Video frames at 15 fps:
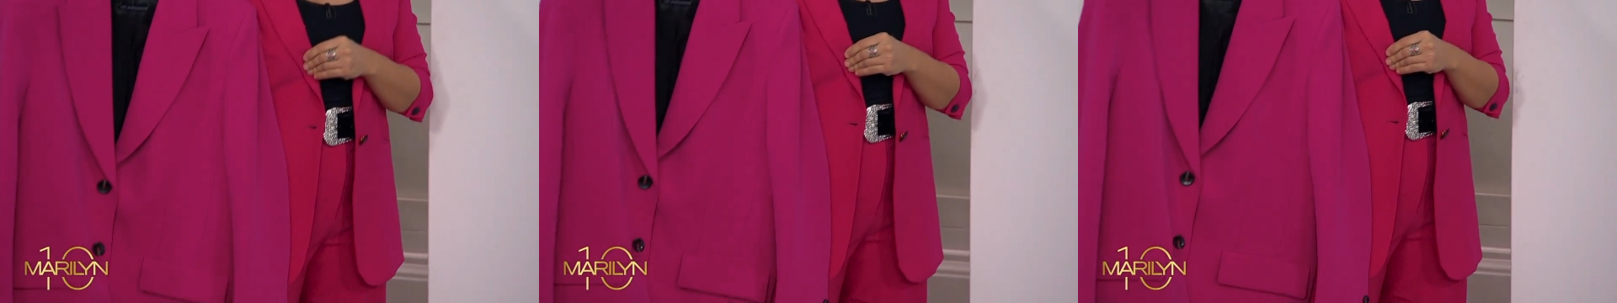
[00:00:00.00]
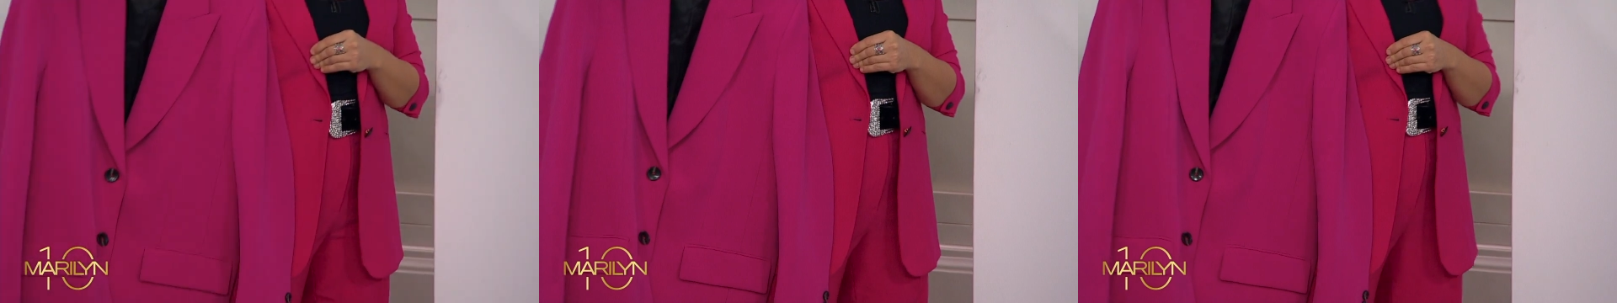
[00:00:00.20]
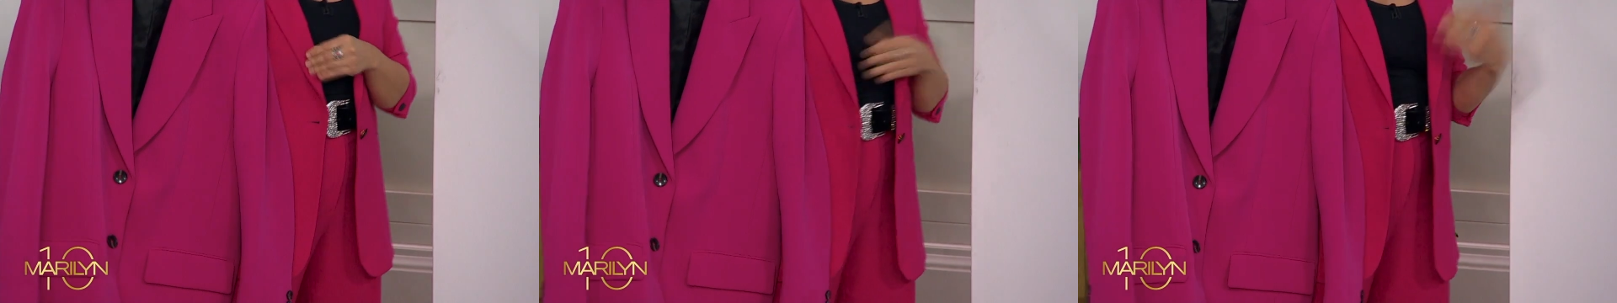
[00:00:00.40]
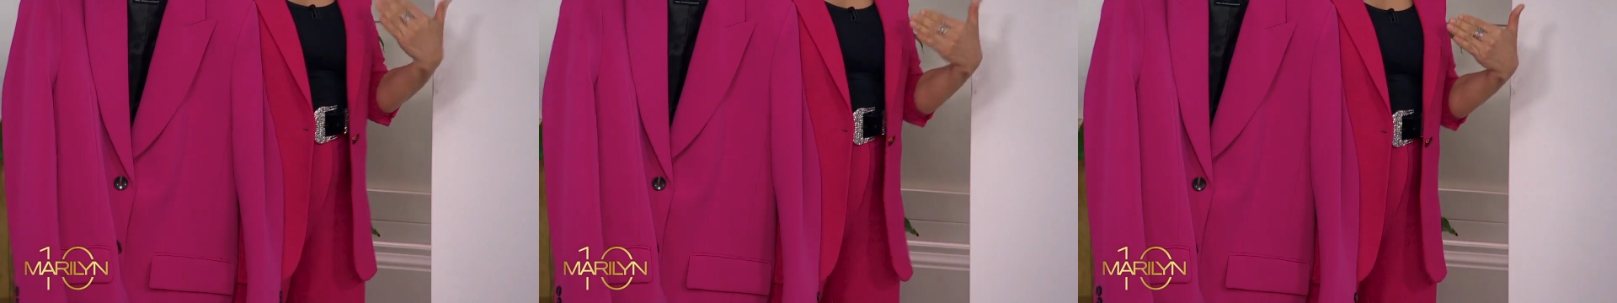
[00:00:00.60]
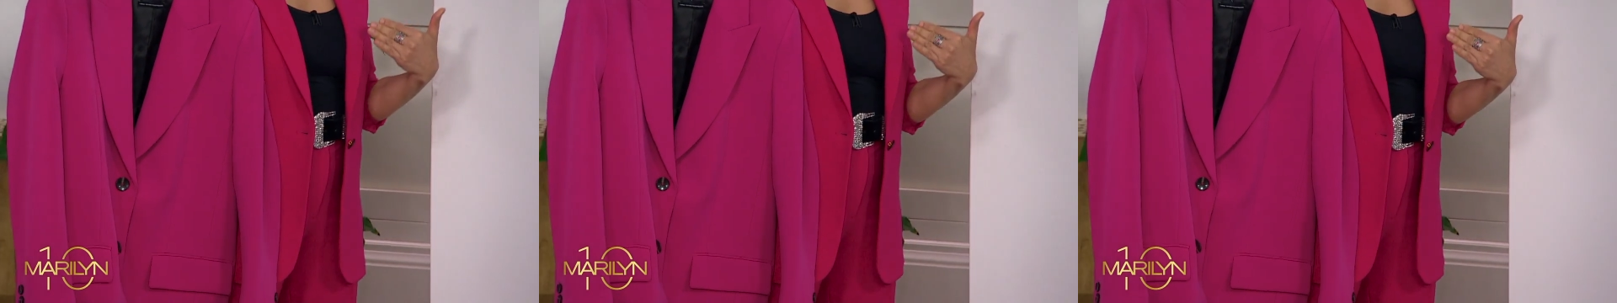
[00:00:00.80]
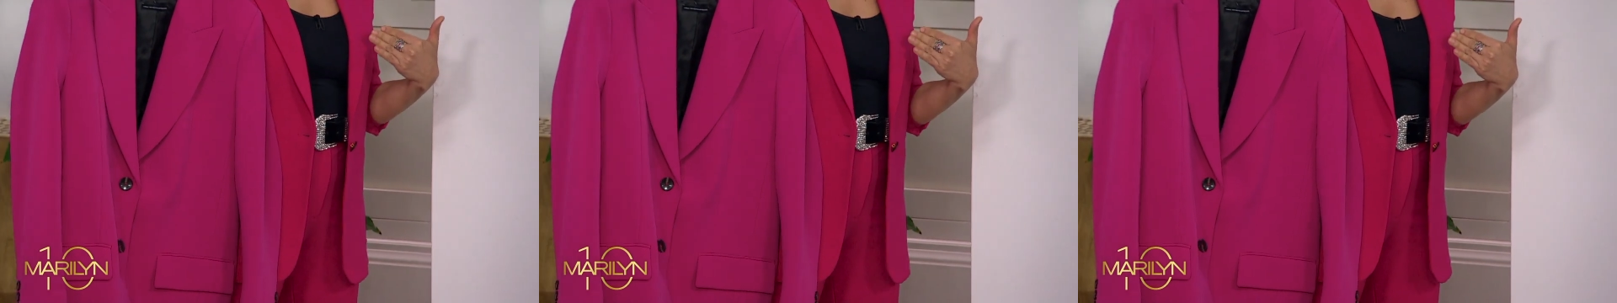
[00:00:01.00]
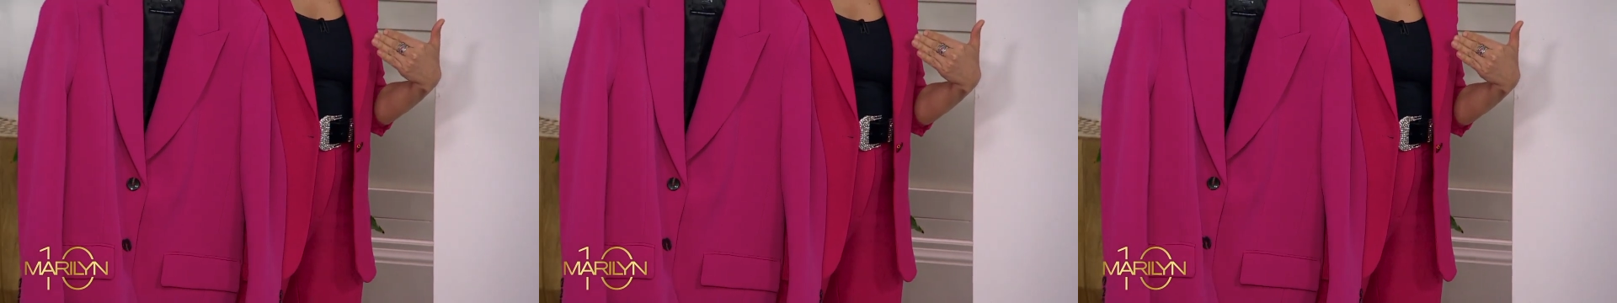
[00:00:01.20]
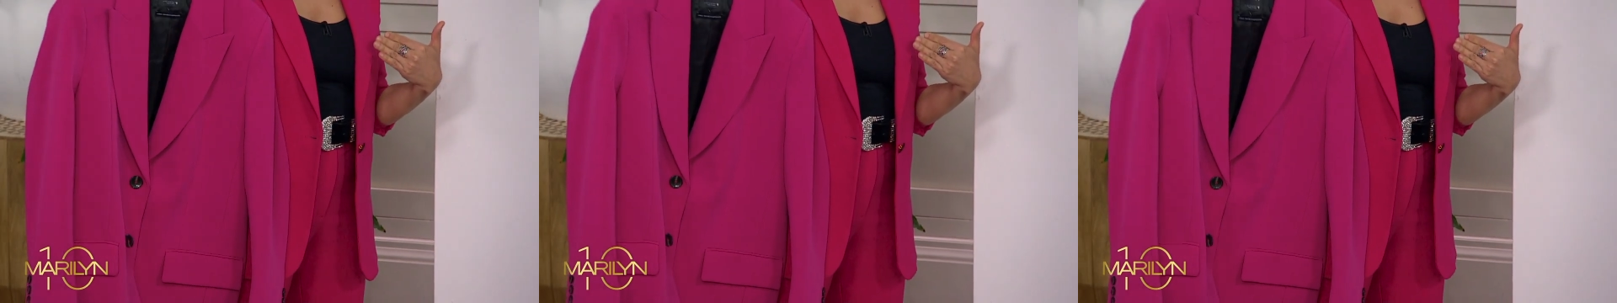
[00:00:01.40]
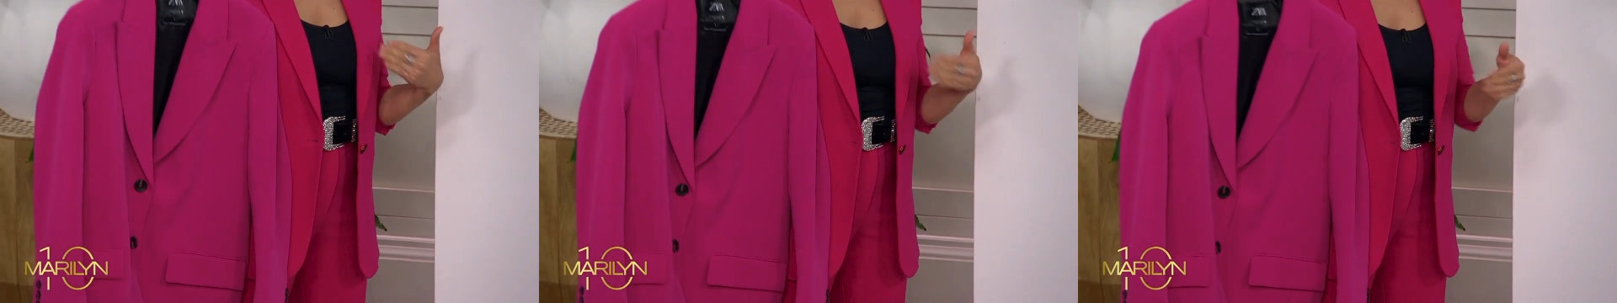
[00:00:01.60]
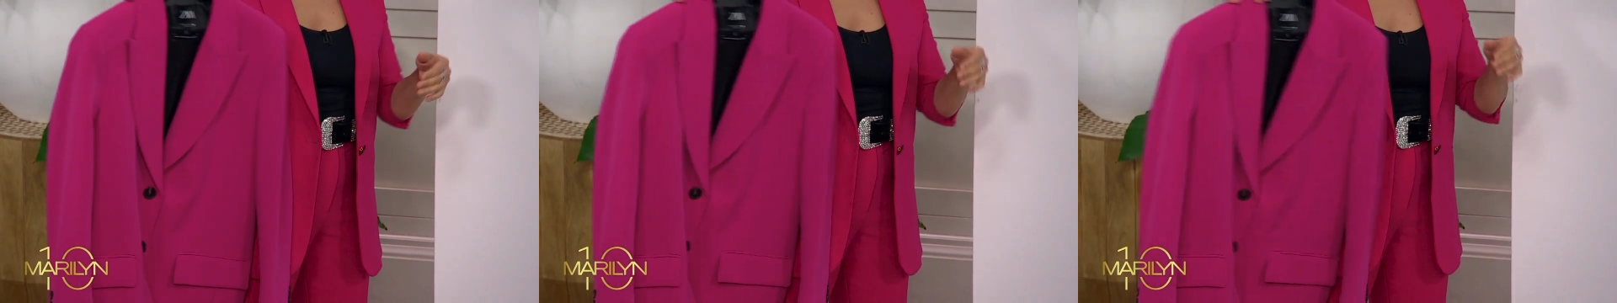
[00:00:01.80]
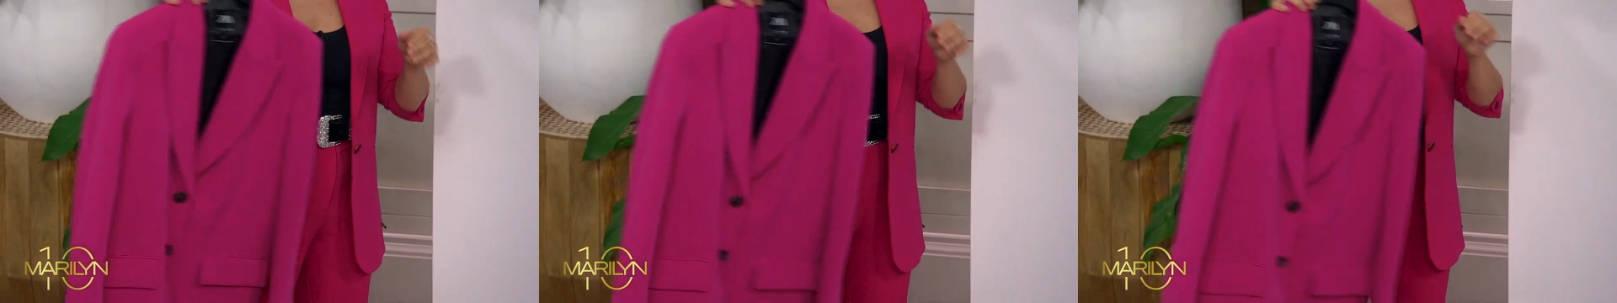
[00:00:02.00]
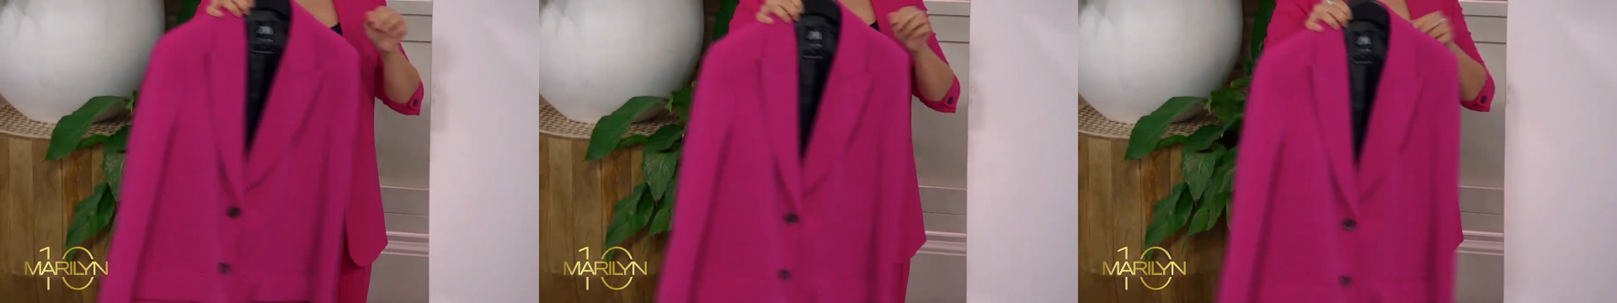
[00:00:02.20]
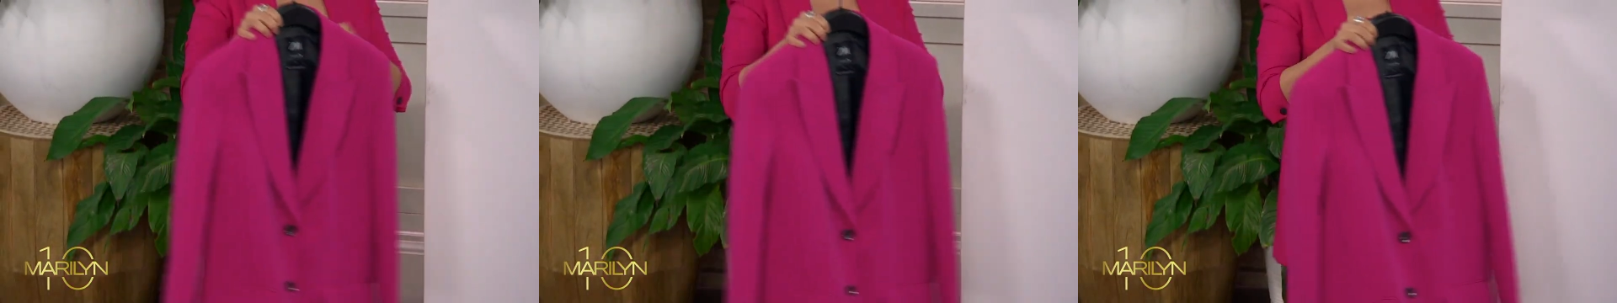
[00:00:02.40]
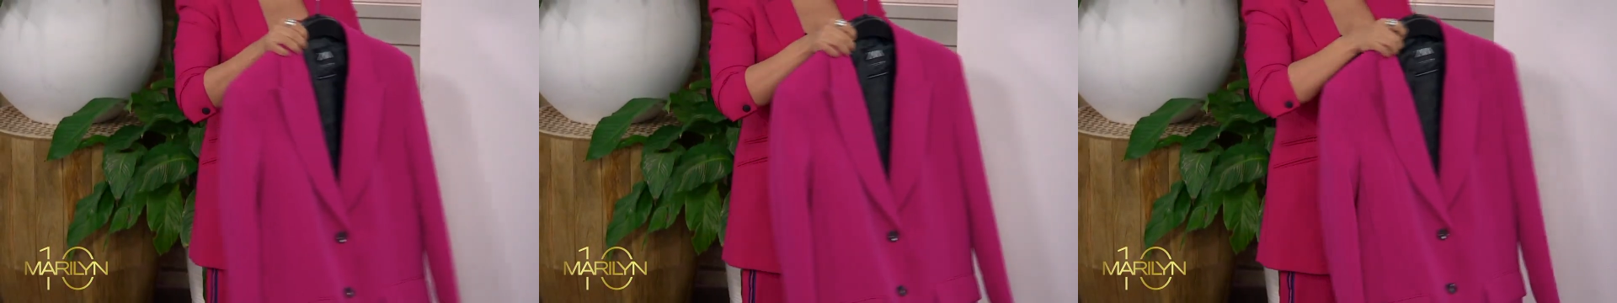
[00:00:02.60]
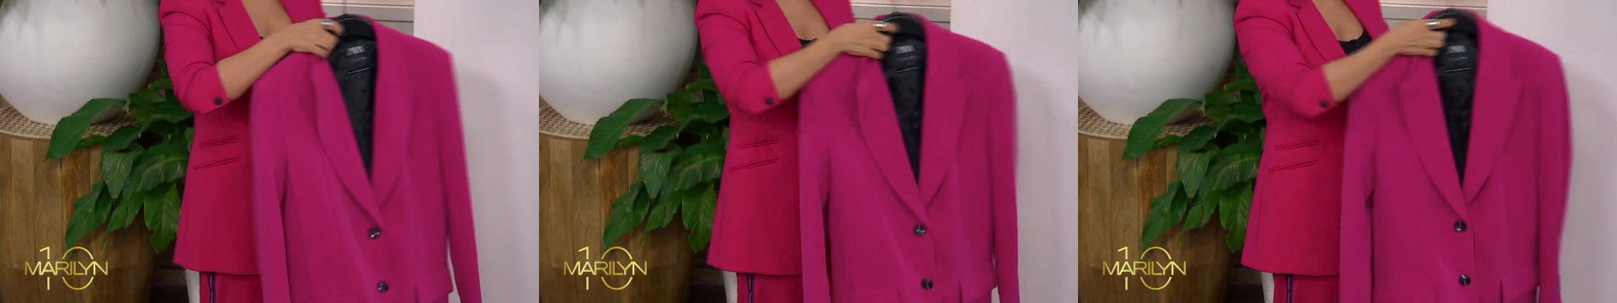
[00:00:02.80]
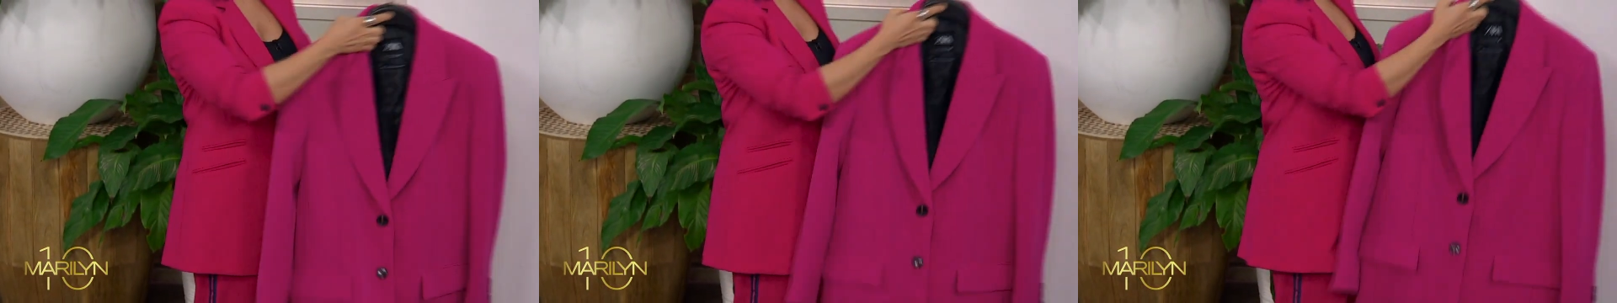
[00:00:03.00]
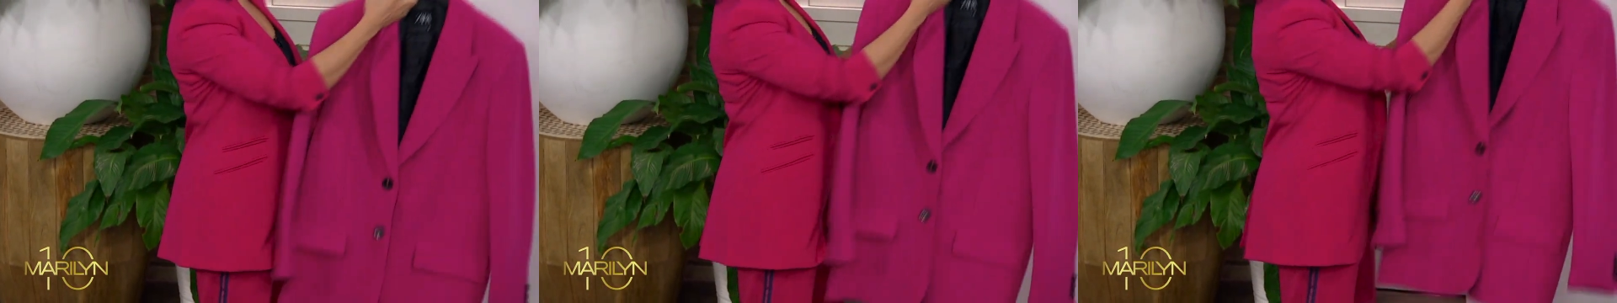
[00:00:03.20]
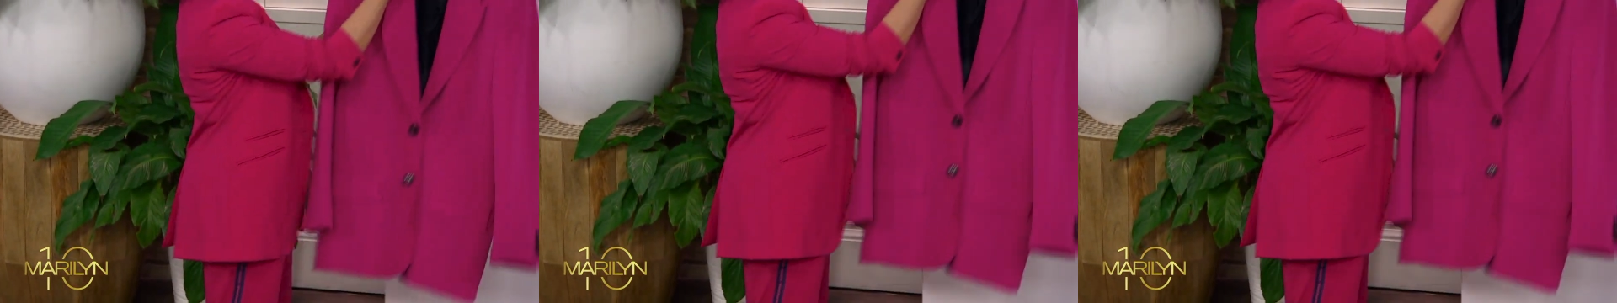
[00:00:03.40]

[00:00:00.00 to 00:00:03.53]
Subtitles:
[unreadable: no face in view]